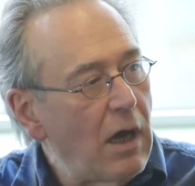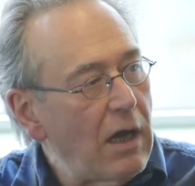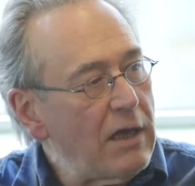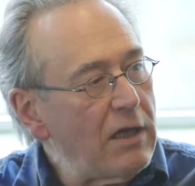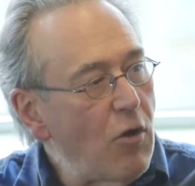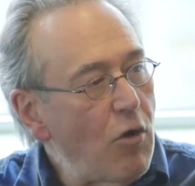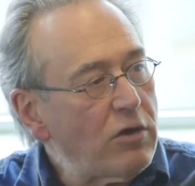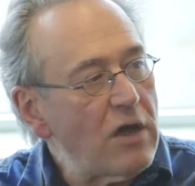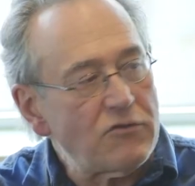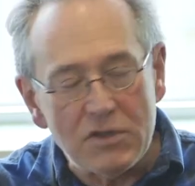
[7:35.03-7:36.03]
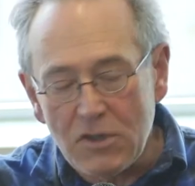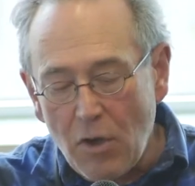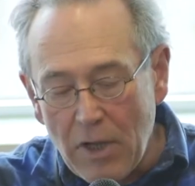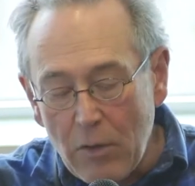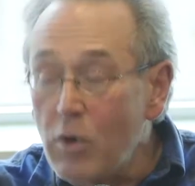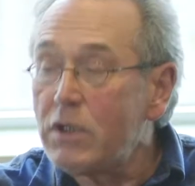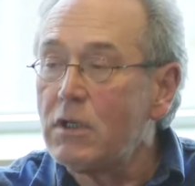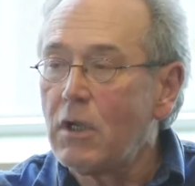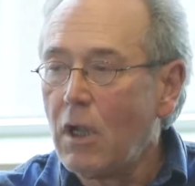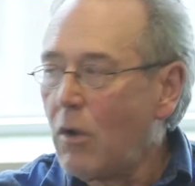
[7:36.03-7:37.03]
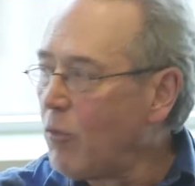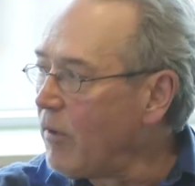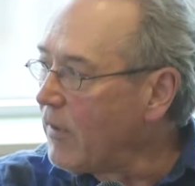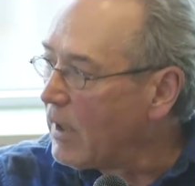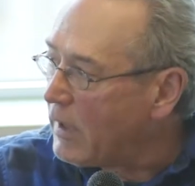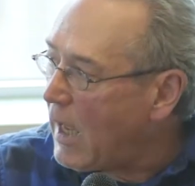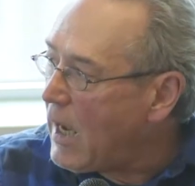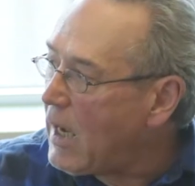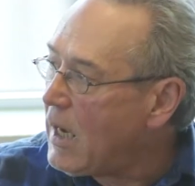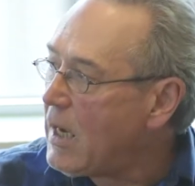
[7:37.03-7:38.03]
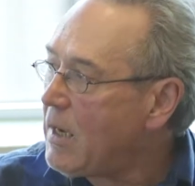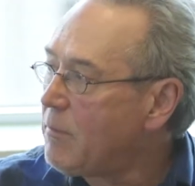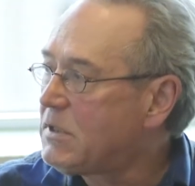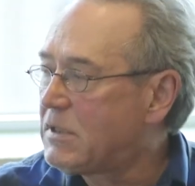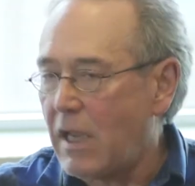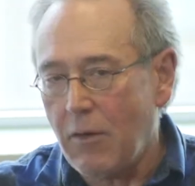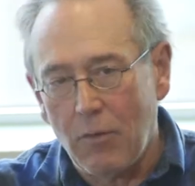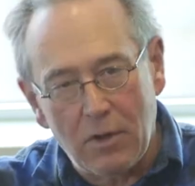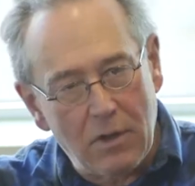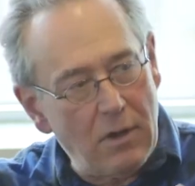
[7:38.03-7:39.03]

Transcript: in the old country, so they wouldn't reveal names. They were